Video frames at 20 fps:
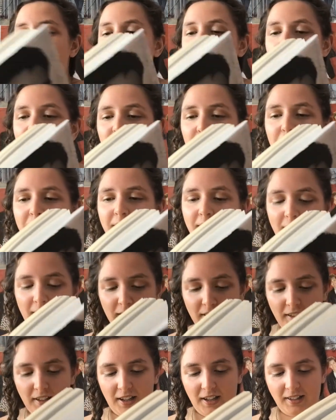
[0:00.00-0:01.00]
And they were
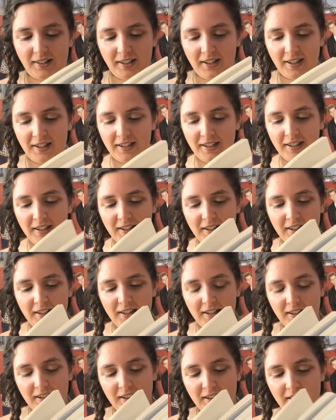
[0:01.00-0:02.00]
saying that
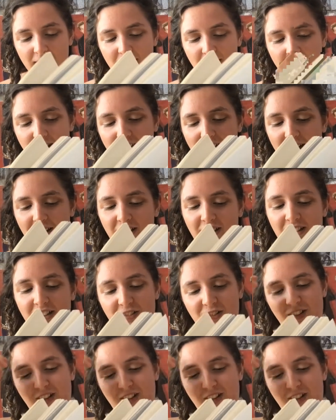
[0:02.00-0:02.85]
it